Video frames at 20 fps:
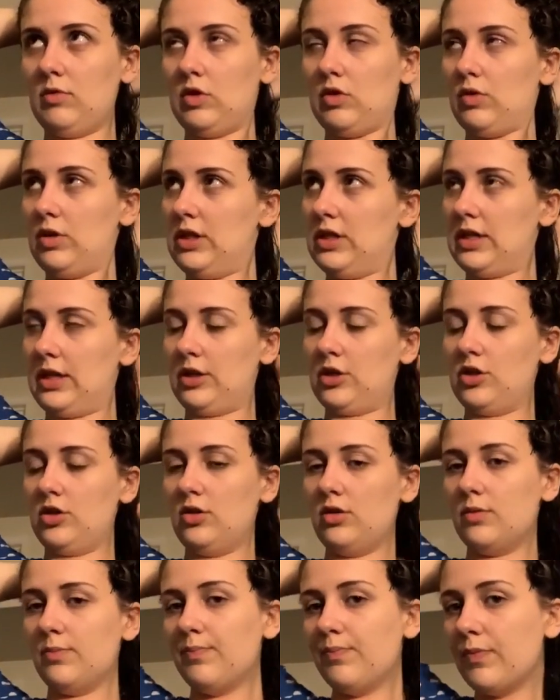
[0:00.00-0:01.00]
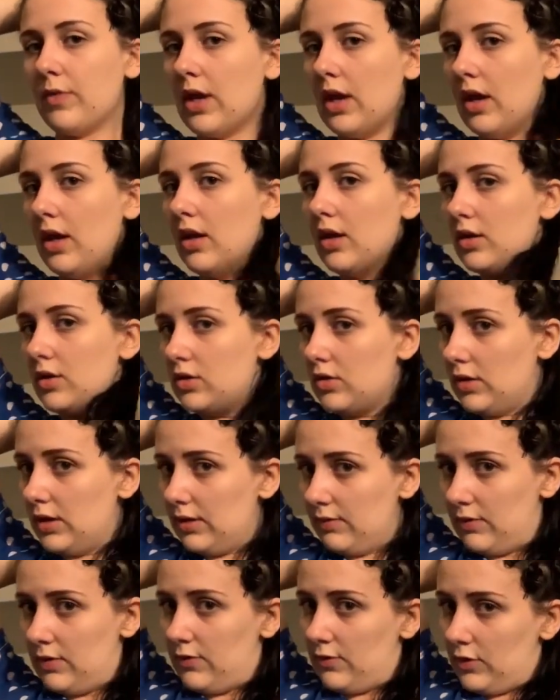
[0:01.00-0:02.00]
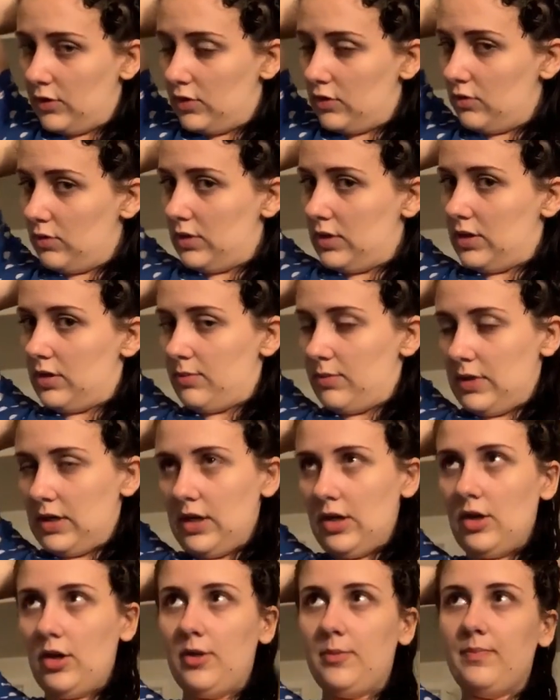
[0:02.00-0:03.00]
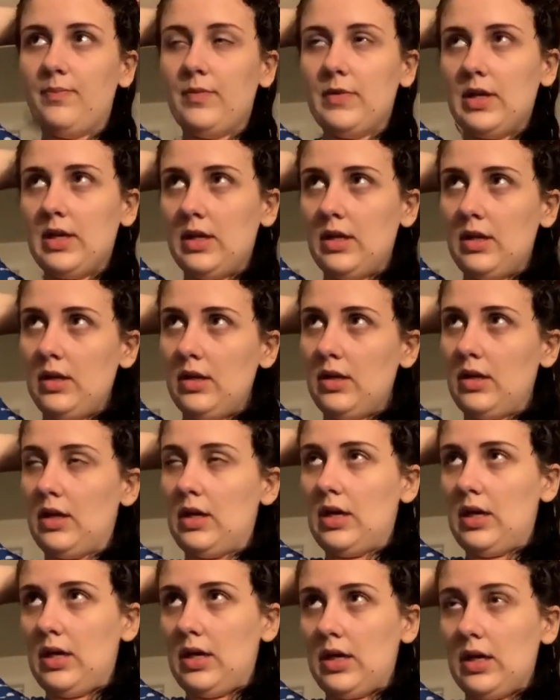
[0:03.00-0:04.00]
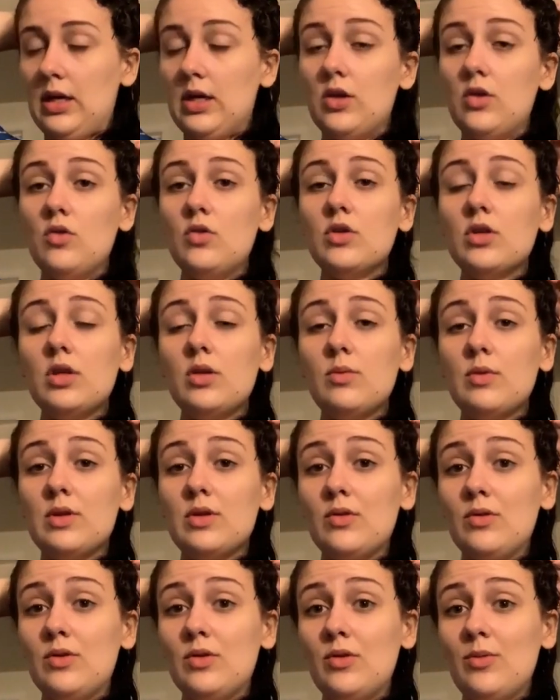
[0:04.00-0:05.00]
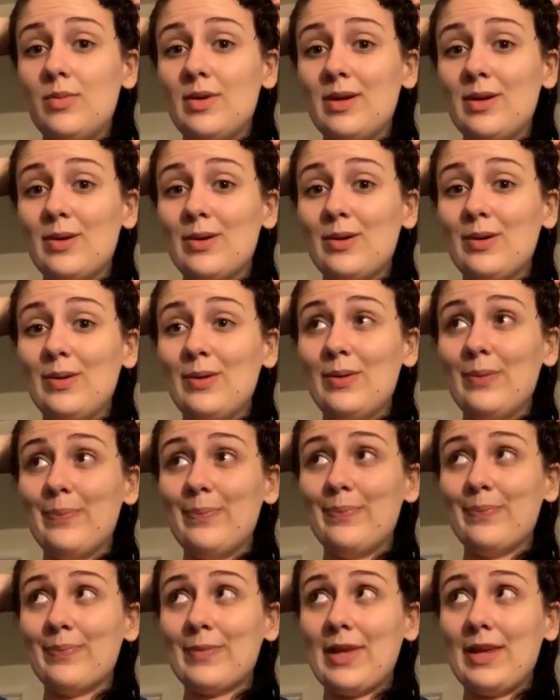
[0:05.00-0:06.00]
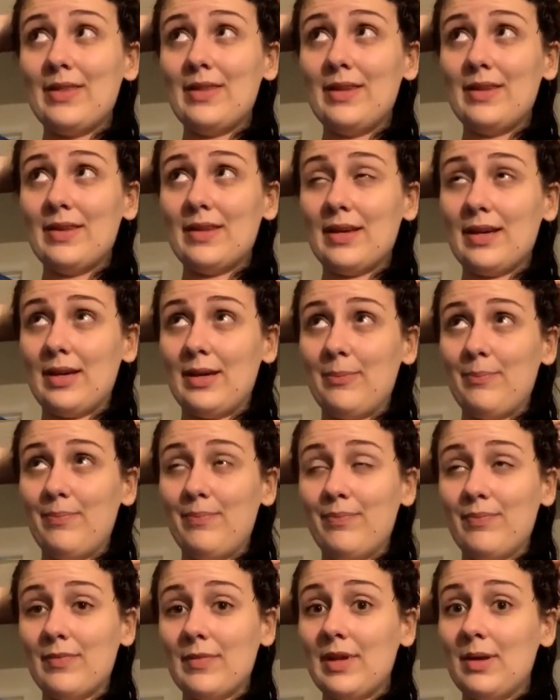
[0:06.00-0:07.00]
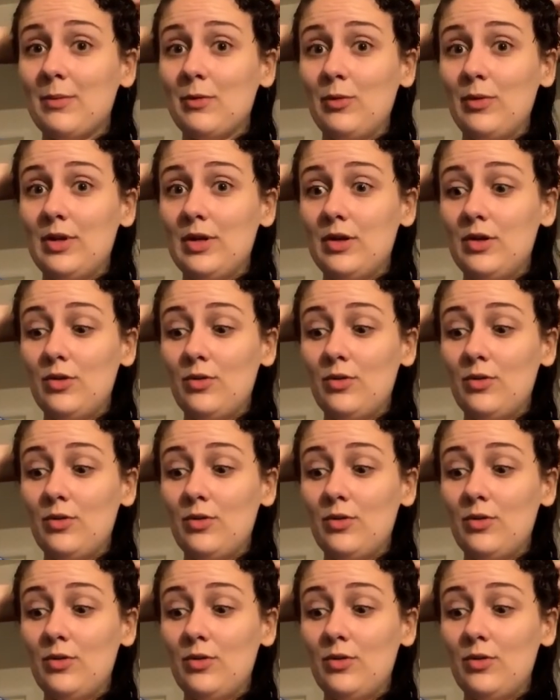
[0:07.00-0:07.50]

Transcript: 3 sections. So I have the first one up here, and I usually would do 2 pin curls. This time, I'm going to